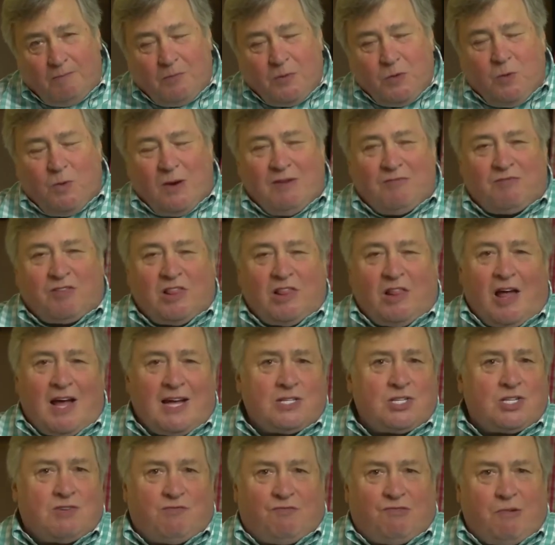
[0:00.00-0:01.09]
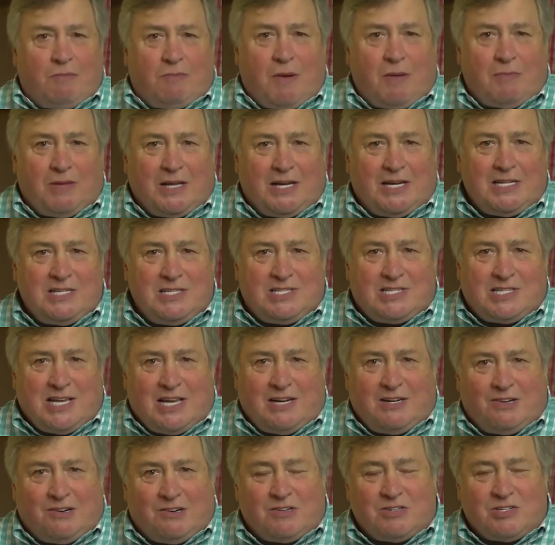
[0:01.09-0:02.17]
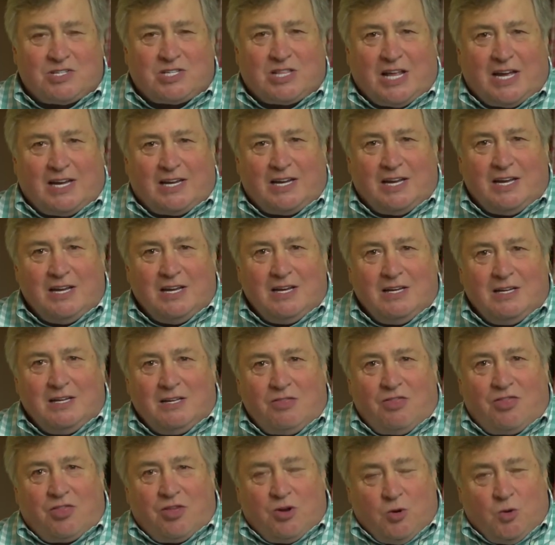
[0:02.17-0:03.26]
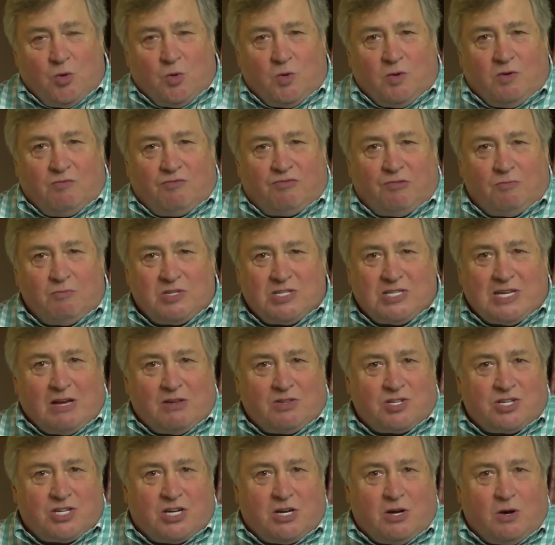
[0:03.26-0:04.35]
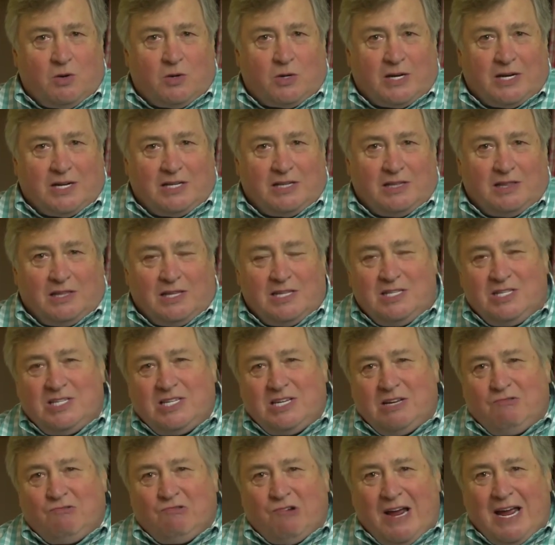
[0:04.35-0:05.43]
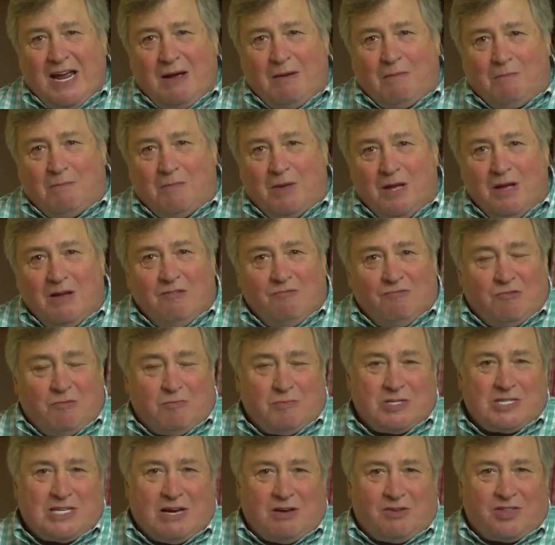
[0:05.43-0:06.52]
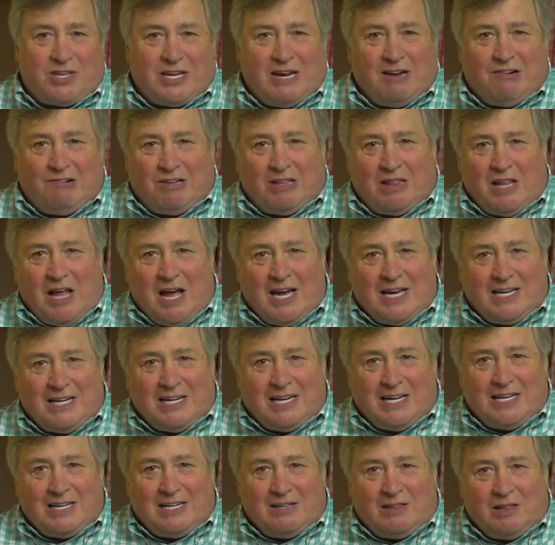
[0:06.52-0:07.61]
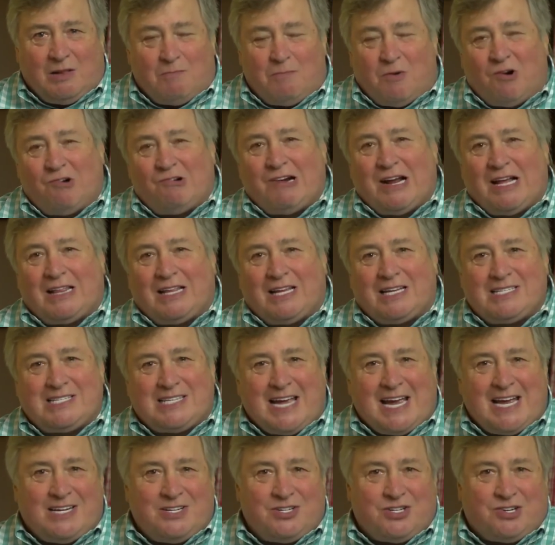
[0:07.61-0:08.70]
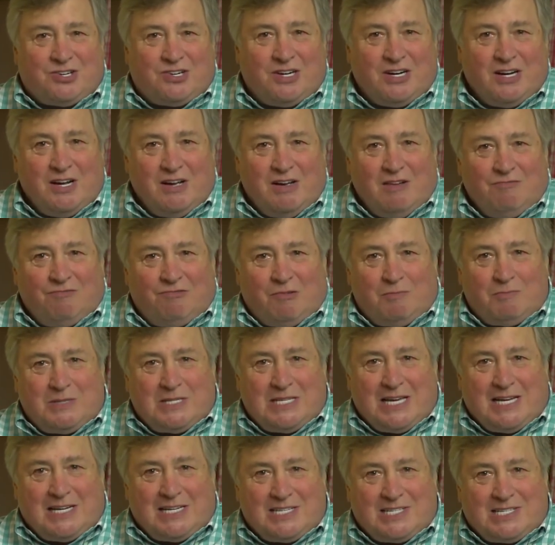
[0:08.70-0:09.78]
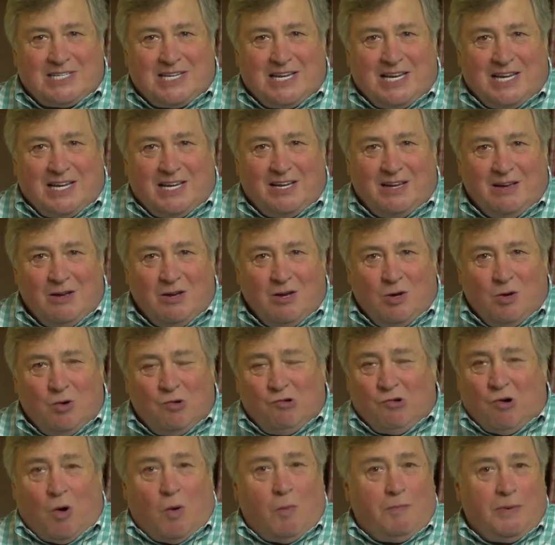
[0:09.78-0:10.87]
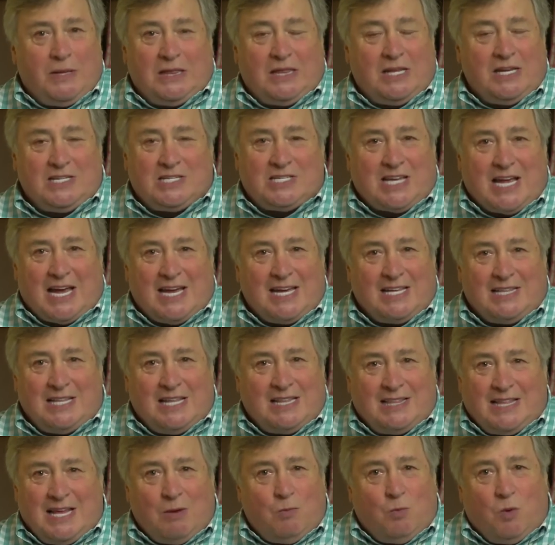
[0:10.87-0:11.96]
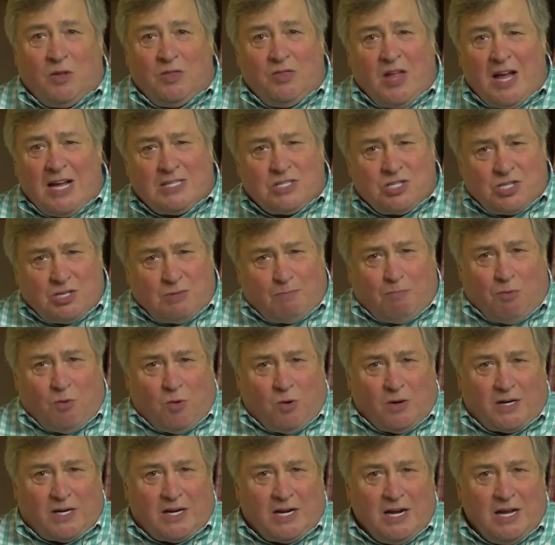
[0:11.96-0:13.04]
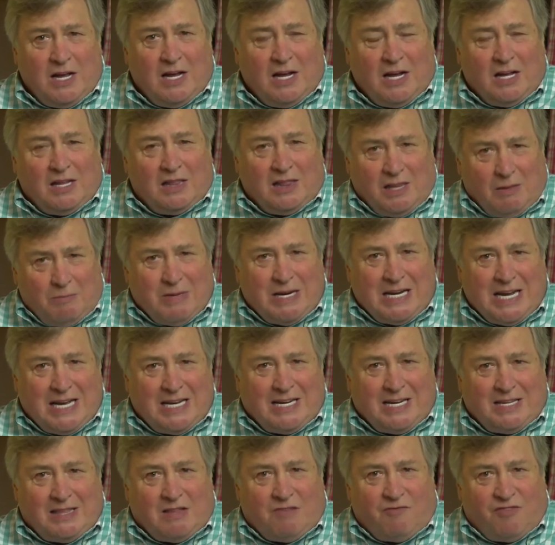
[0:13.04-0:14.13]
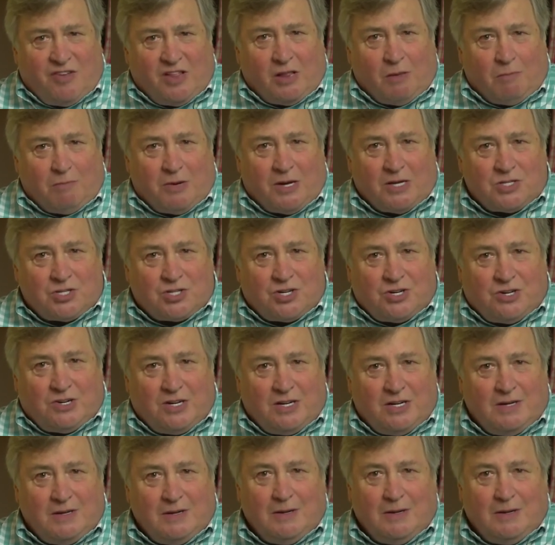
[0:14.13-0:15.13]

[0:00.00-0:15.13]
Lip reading: You have lots of Republican senators like Thune from South Dakota and Lindsey Graham from South Carolina and Lamar Alexander from Tennessee, who are openly saying that they will not support eliminating the filibuster.